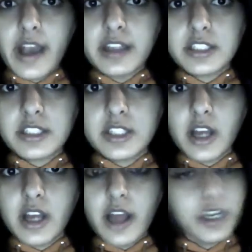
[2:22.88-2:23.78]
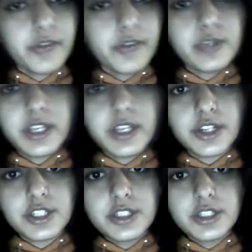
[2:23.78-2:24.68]
And Ella never really
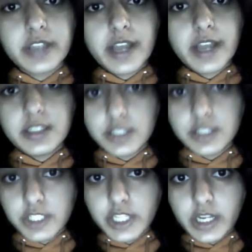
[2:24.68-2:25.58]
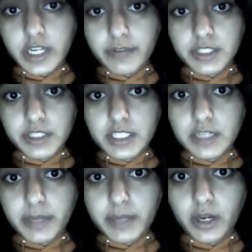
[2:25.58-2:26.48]
understood that since she had never seen
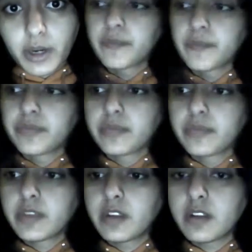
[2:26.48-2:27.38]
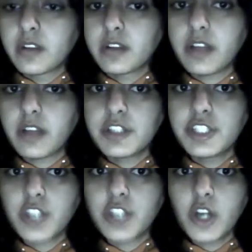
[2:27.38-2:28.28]
a mirror. Now that she
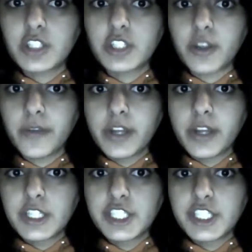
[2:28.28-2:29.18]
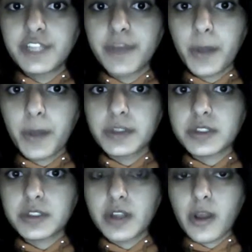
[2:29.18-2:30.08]
saw herself, she felt
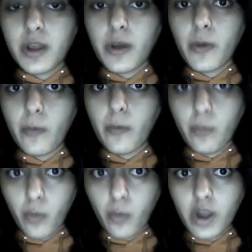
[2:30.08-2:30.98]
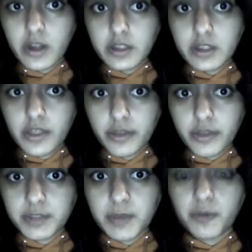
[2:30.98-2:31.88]
what
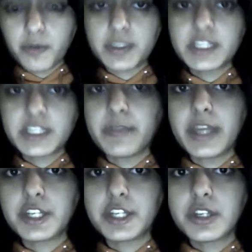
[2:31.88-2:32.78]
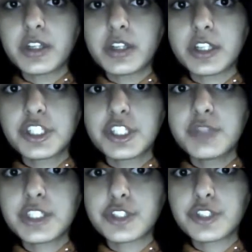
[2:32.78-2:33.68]
those people must have meant. She
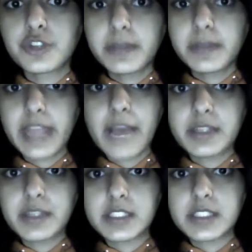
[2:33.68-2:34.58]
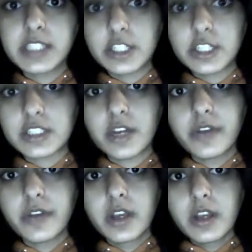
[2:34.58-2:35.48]
was extremely happy to see herself
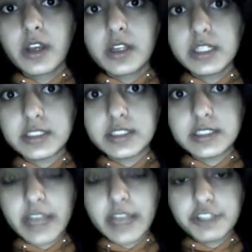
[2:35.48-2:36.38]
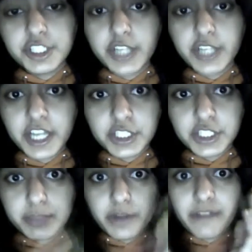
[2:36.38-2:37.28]
because now she could actually
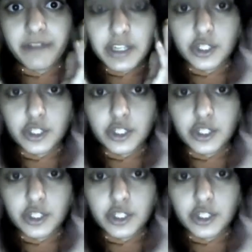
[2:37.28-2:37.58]
put a face